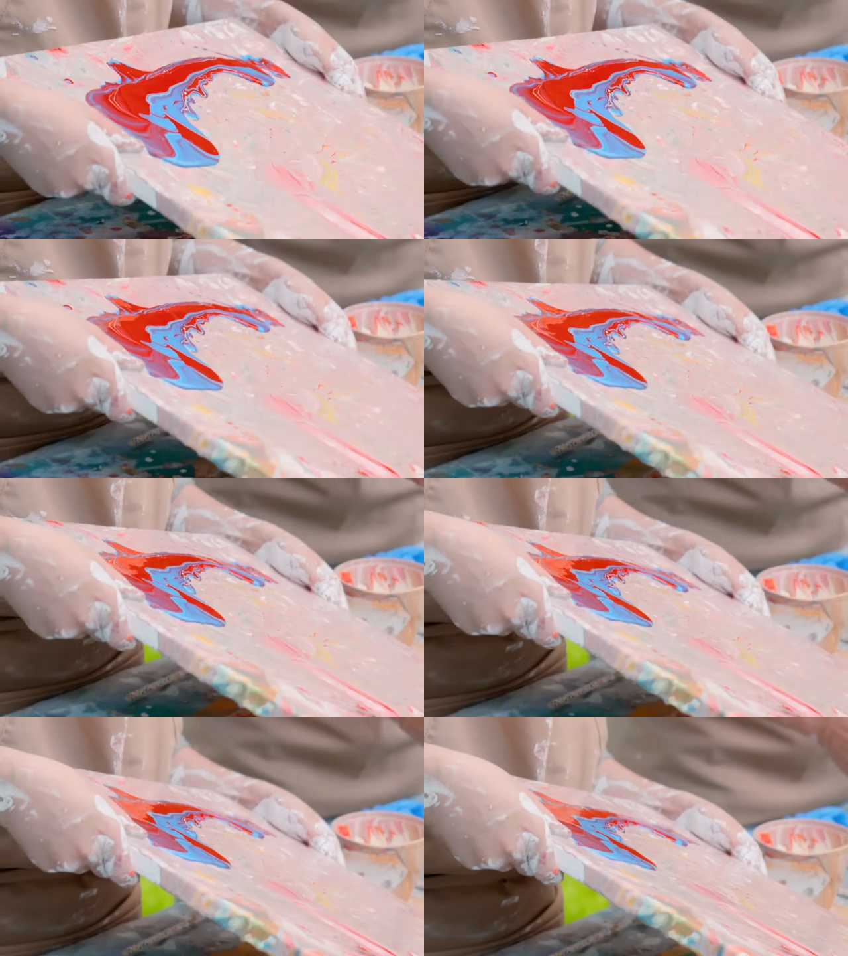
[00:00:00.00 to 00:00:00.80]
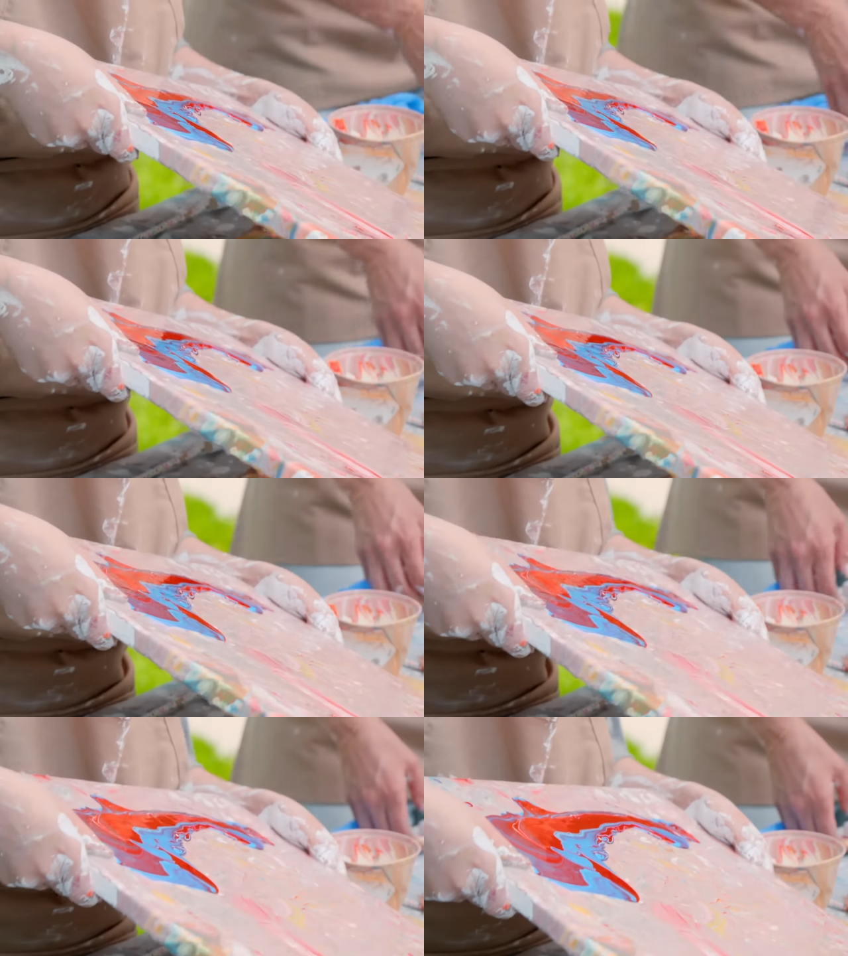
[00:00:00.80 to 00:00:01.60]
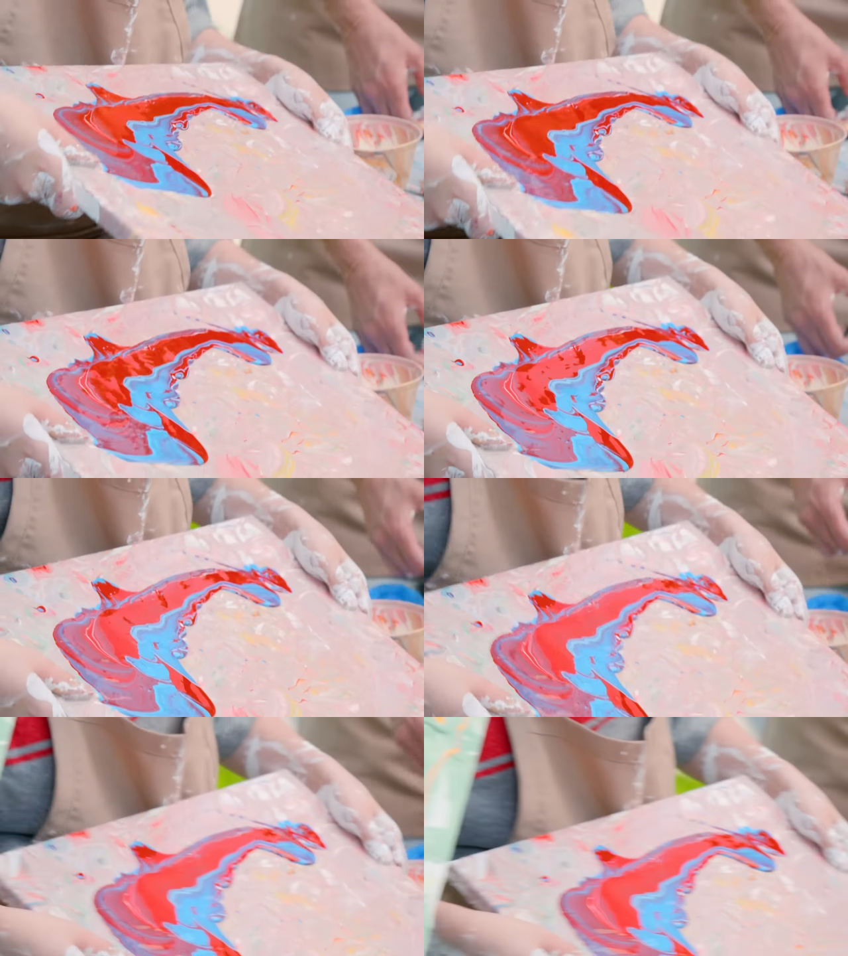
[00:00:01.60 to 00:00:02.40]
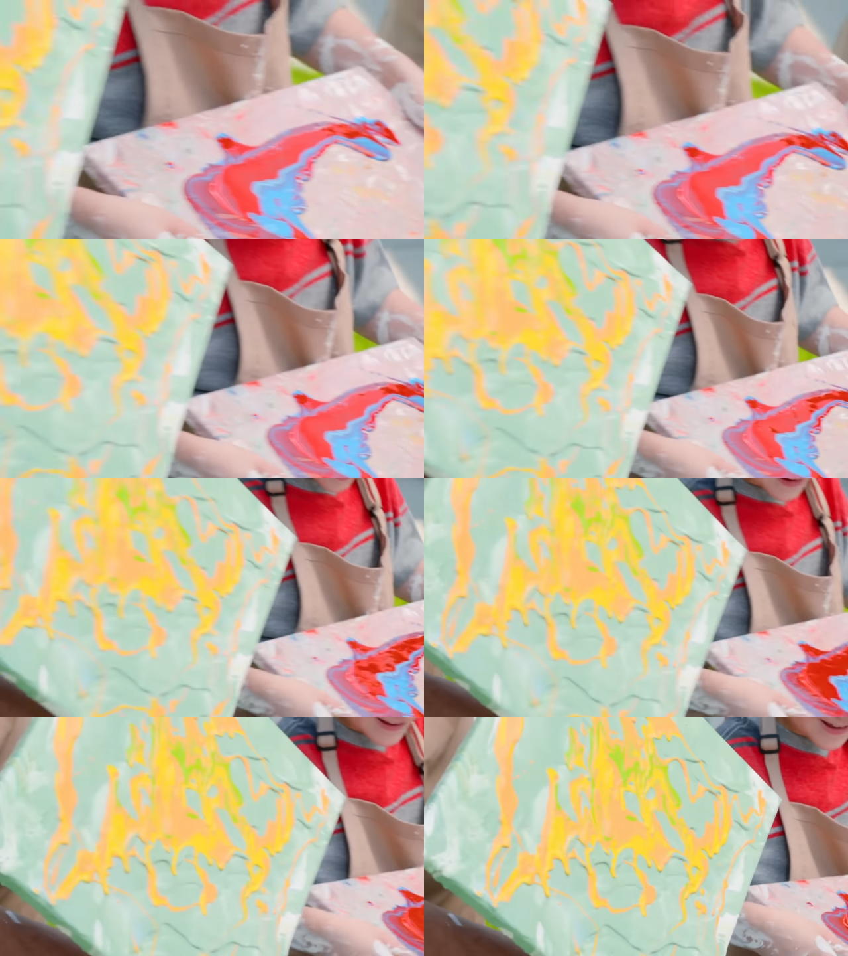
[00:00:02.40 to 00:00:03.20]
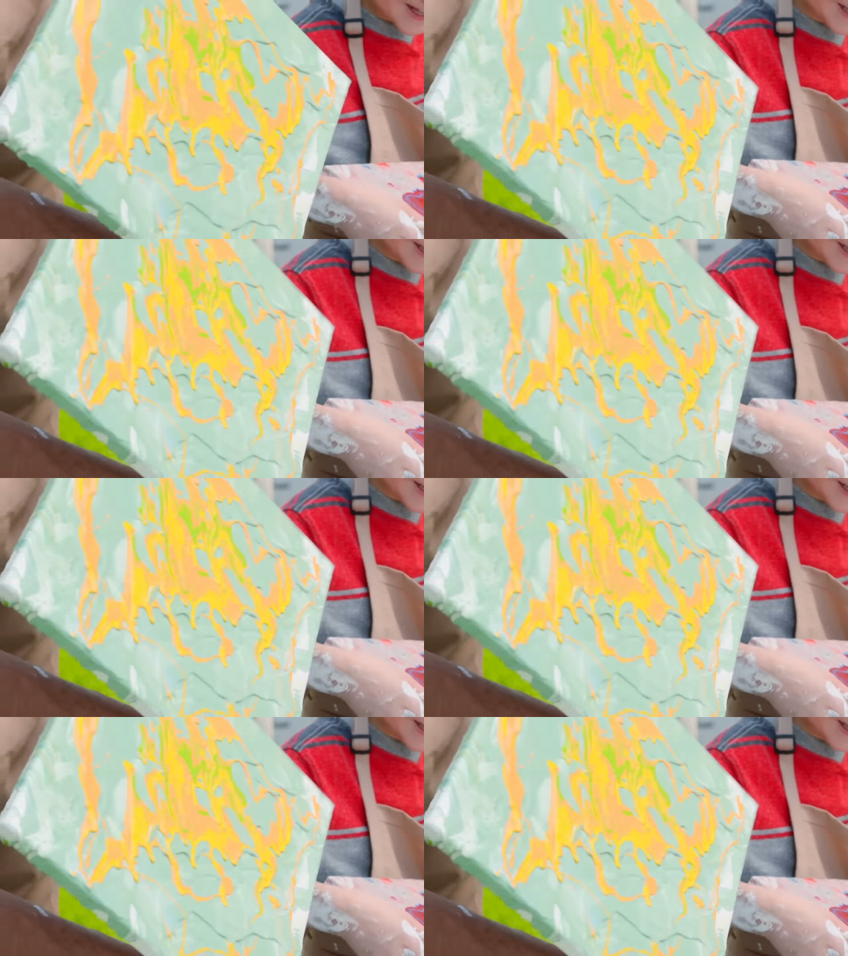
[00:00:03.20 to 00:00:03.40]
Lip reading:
Nobody's mouth can be seen.